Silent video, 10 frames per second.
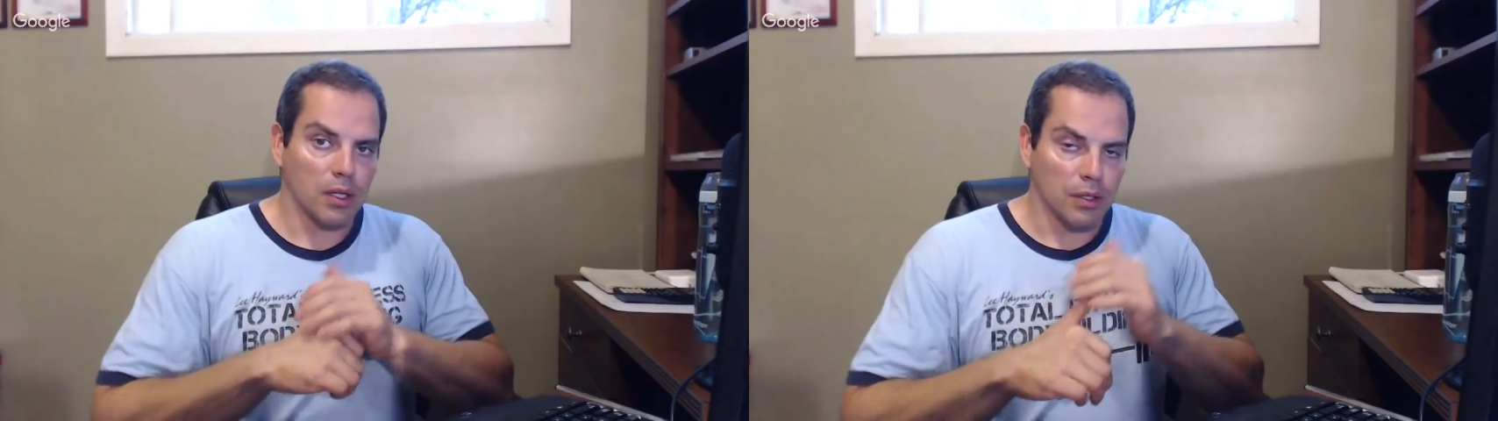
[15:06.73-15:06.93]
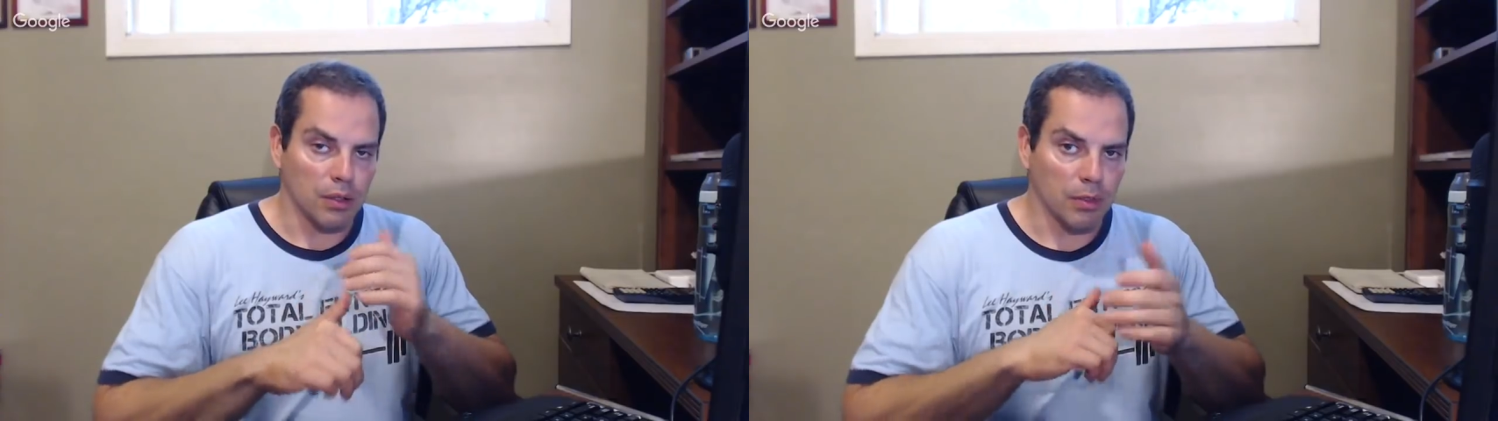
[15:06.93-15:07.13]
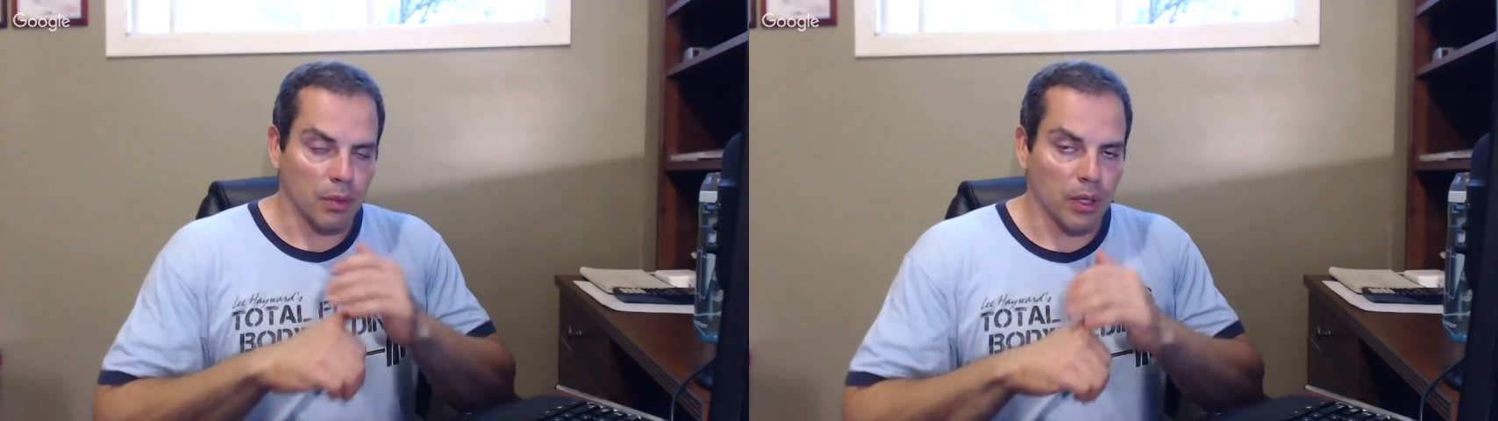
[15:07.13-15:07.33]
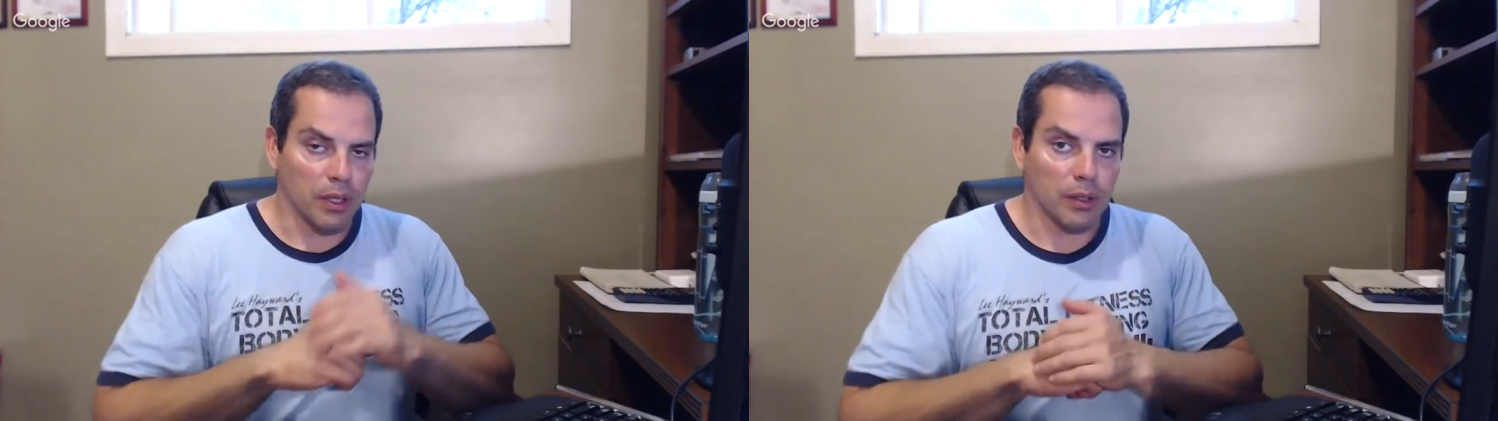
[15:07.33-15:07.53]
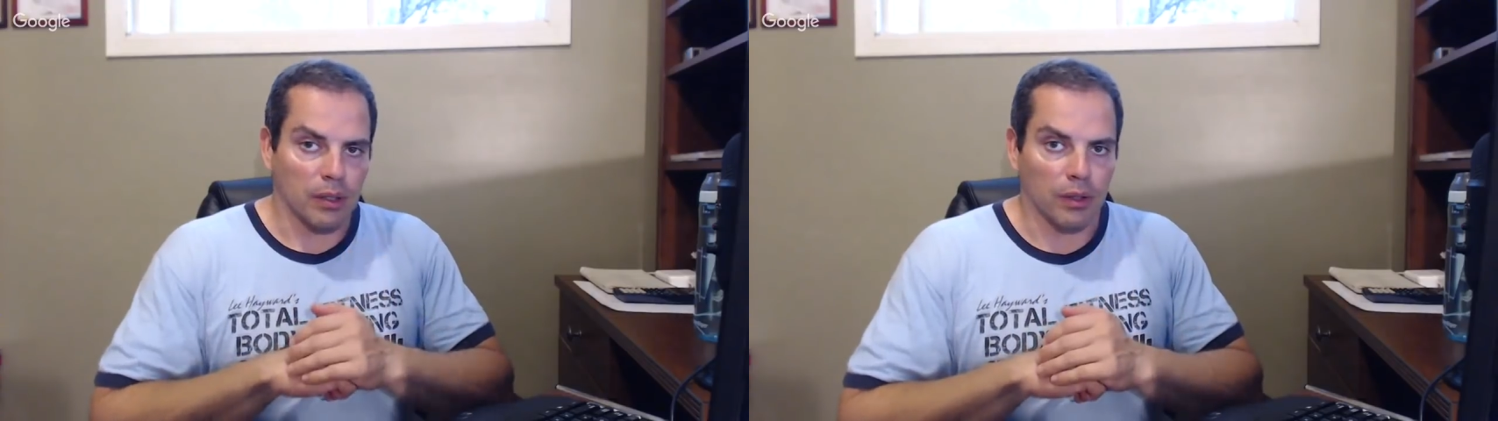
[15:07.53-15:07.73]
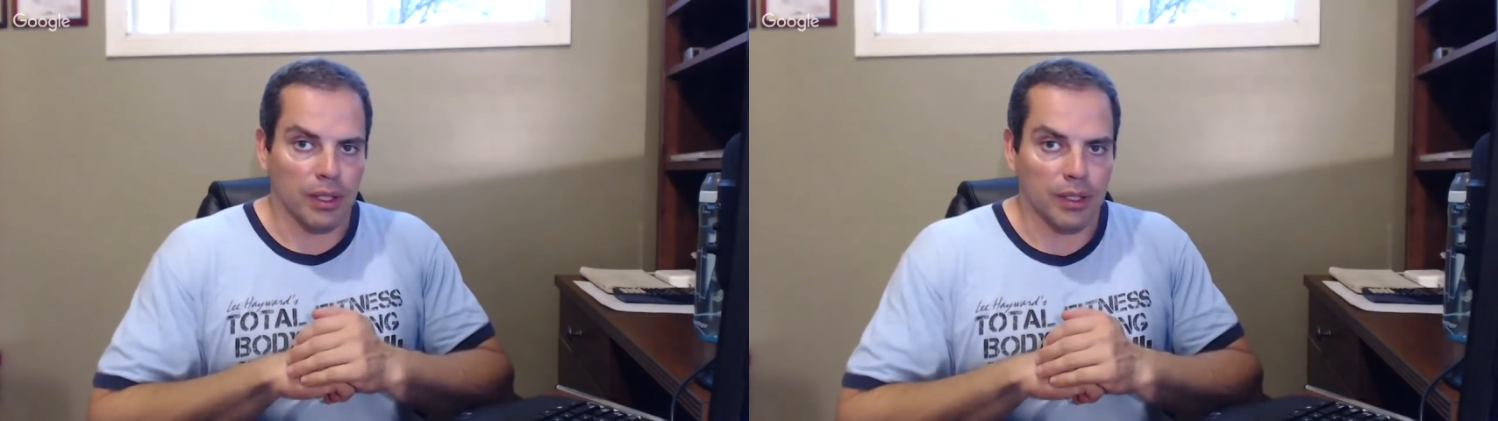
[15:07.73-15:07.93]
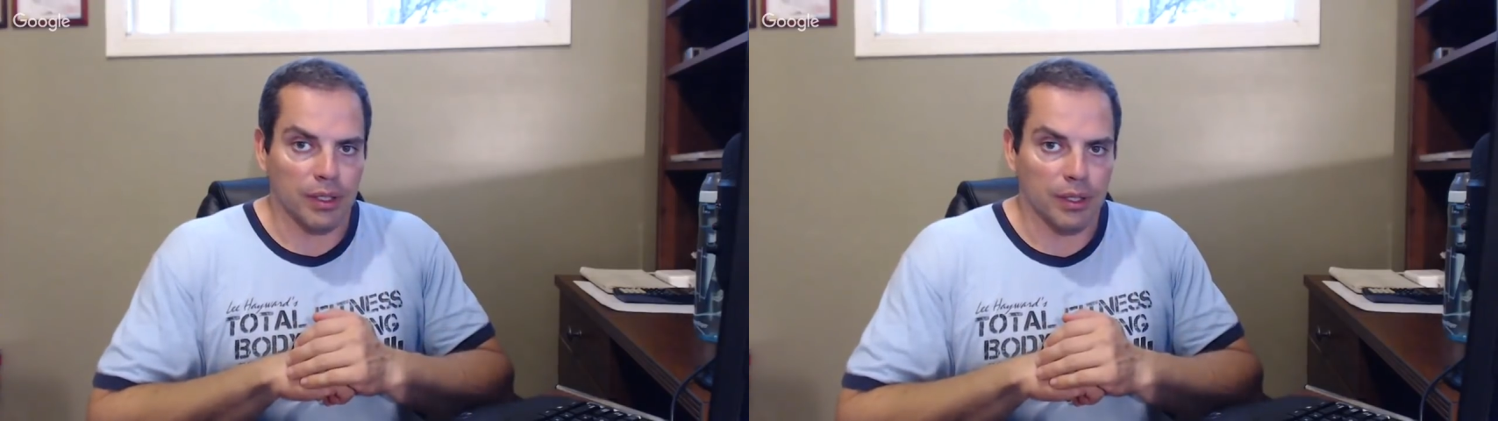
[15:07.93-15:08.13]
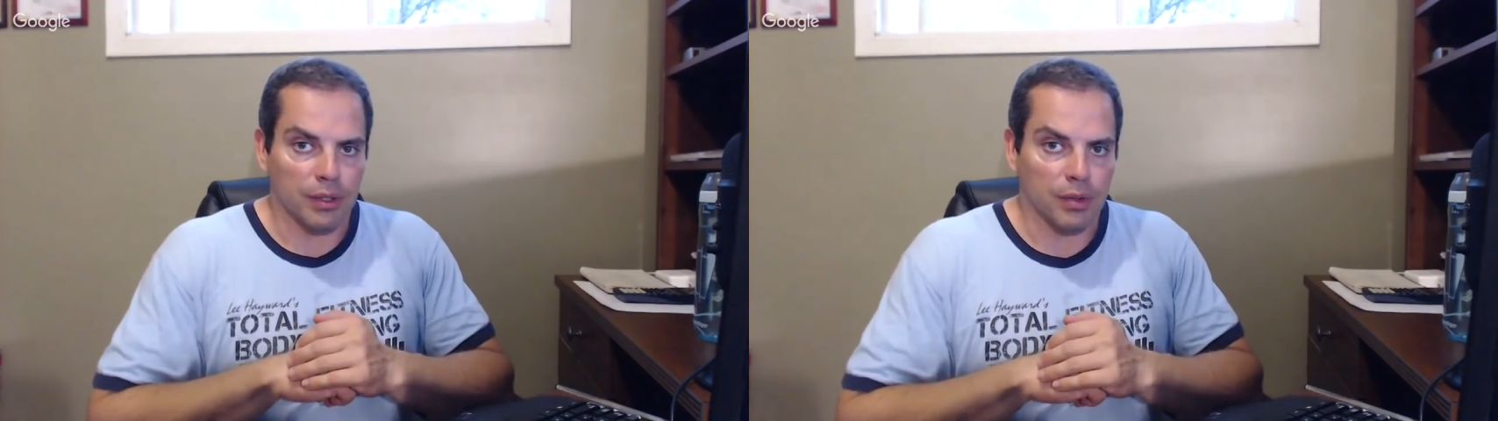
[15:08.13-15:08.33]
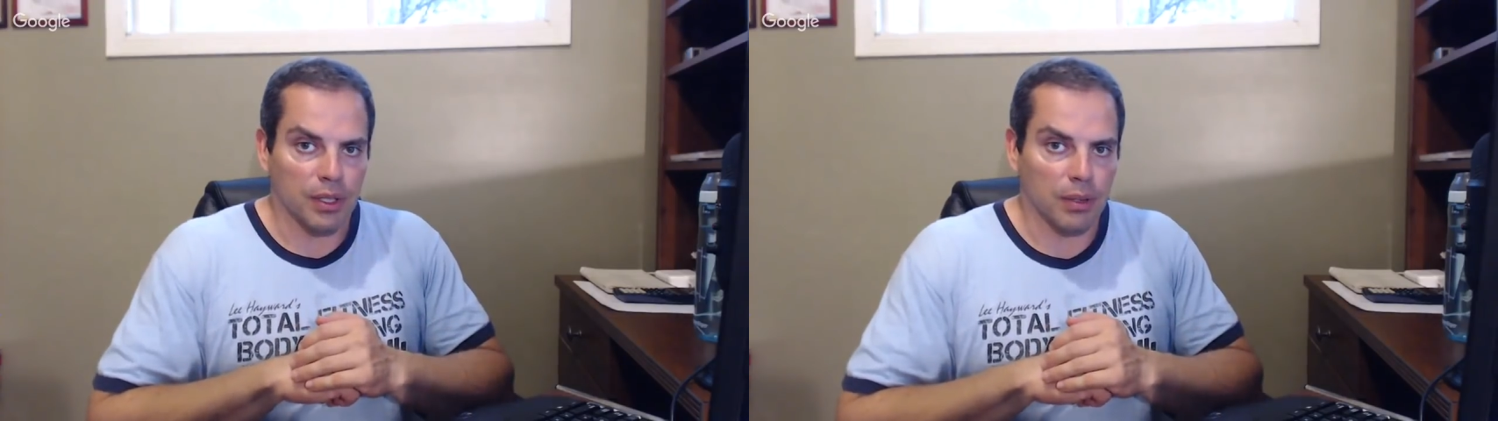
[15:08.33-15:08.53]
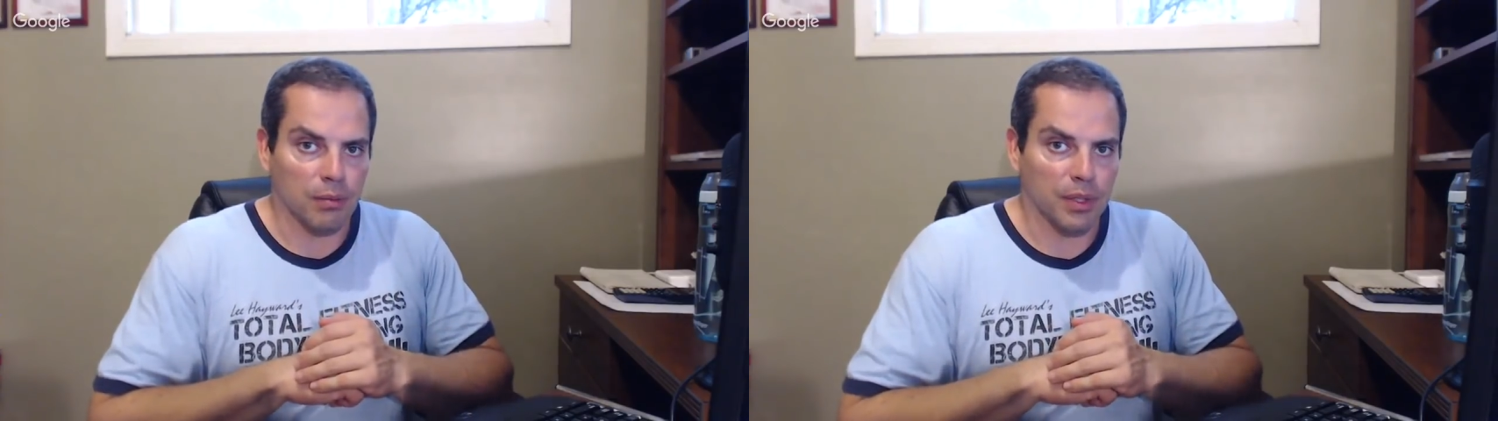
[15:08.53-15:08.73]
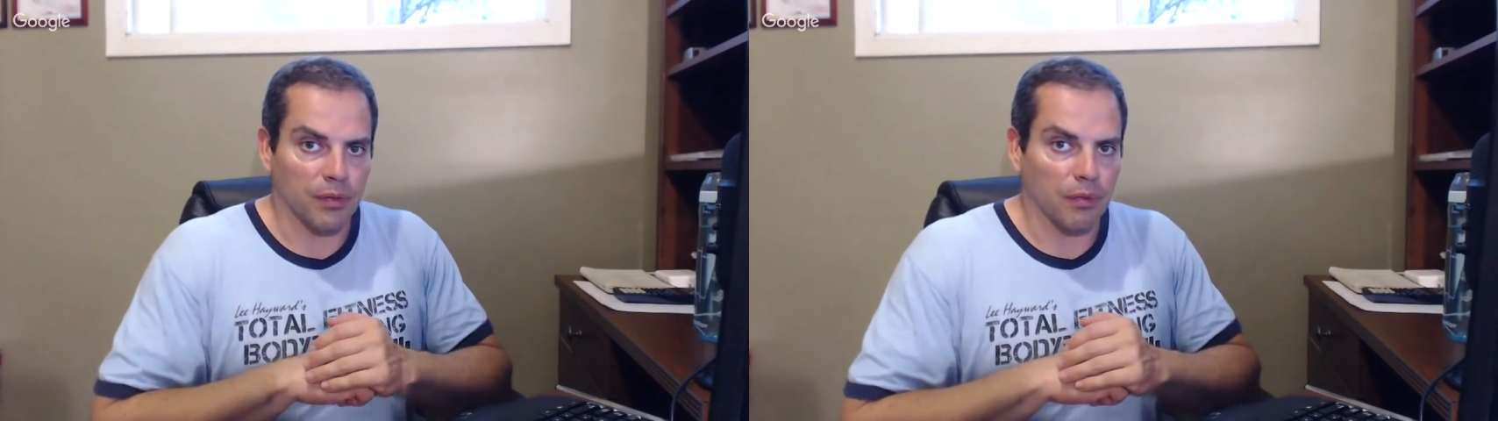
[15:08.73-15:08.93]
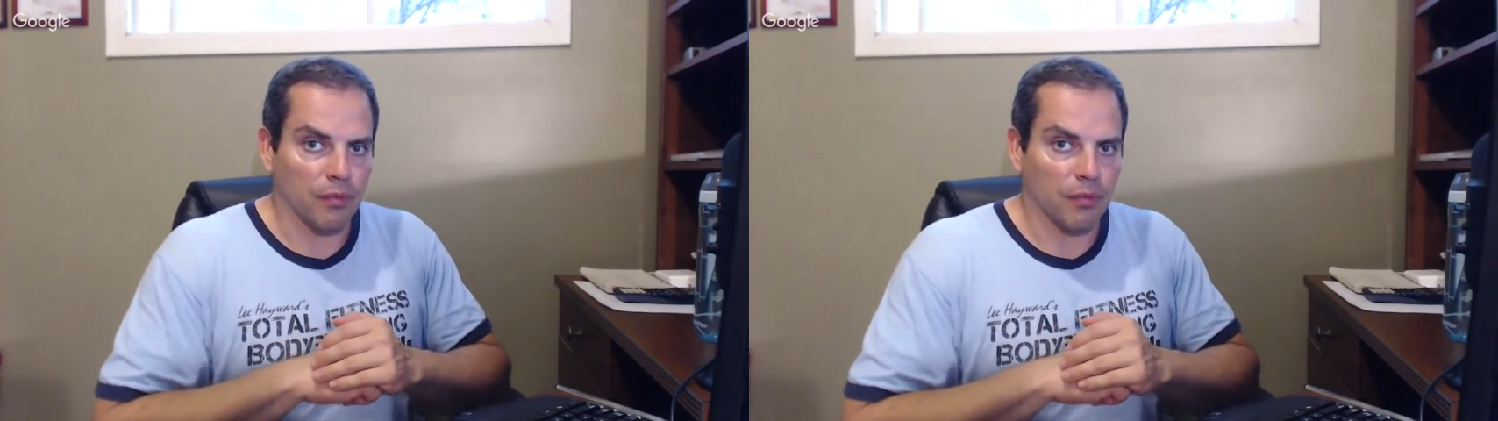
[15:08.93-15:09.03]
So you might want to look into using some different